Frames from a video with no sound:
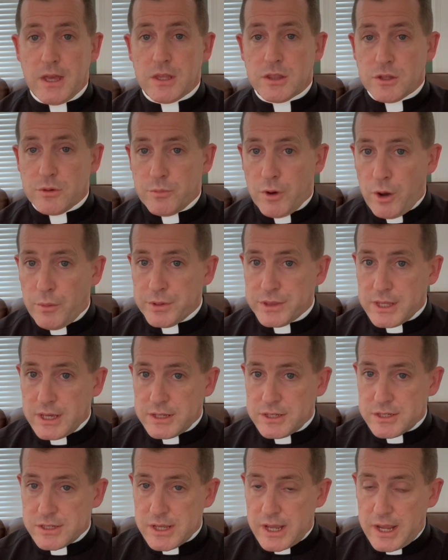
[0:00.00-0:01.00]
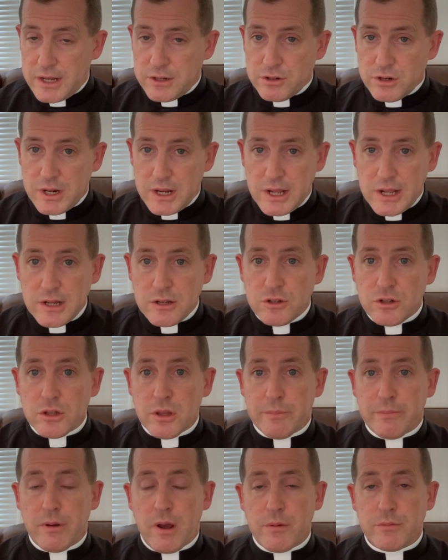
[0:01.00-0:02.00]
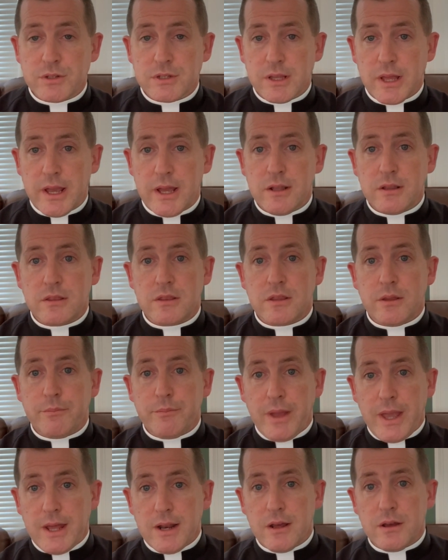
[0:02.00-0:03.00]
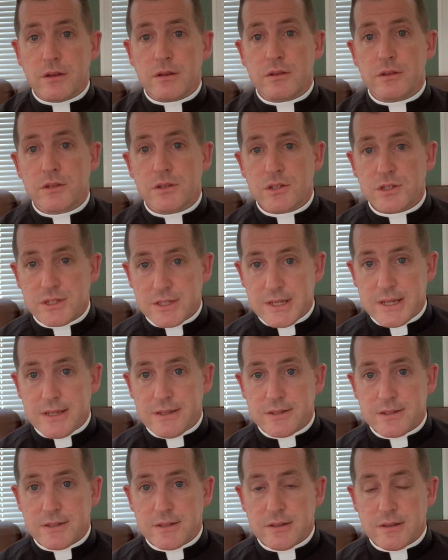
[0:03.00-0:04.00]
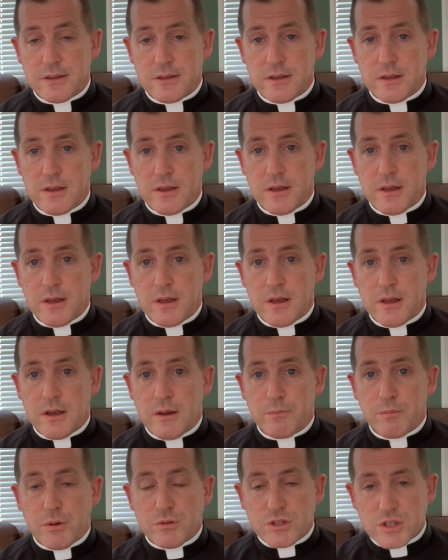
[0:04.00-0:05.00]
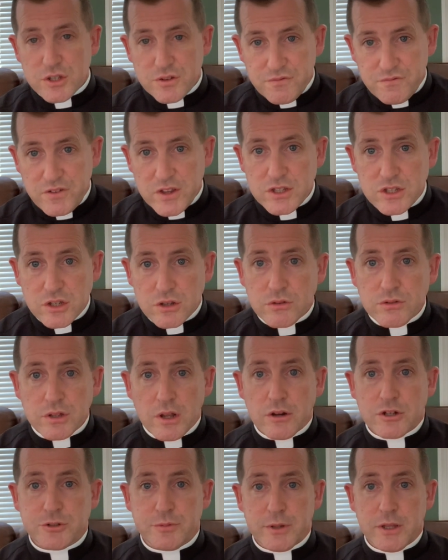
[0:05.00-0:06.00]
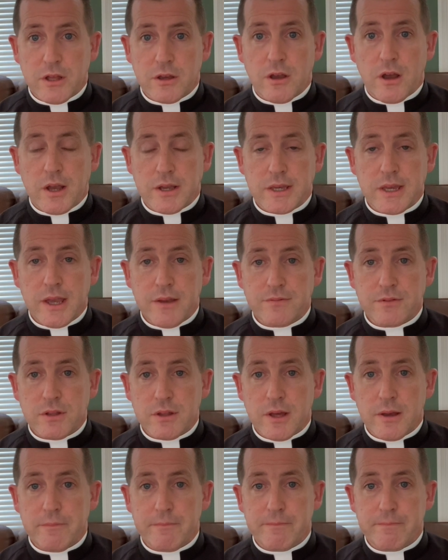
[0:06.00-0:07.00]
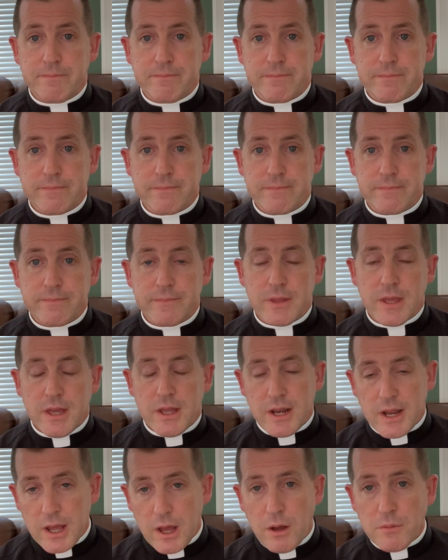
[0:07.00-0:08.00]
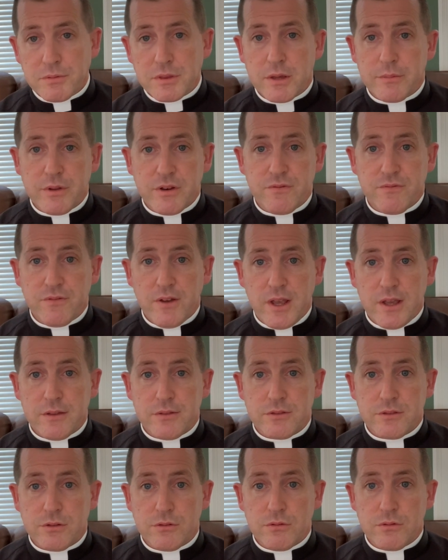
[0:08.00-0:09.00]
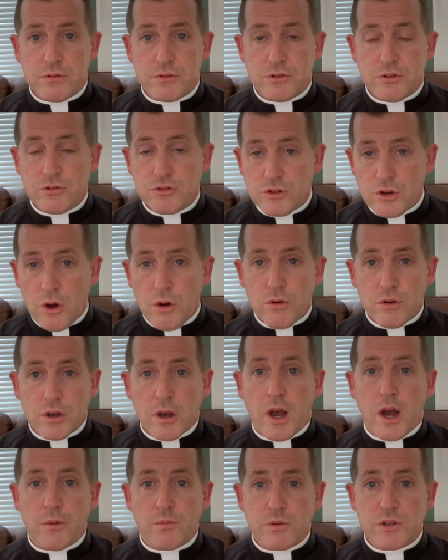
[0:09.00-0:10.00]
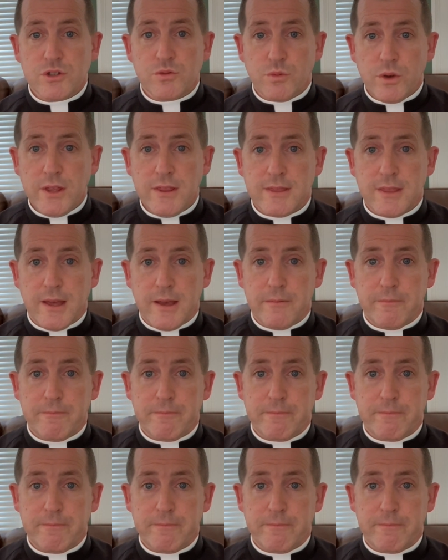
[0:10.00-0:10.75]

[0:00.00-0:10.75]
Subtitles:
The moment they entered into the Promised Land, the manna ceased. But it's this physical nourishment that God gave to them. And it helped them in faith to know God was with them.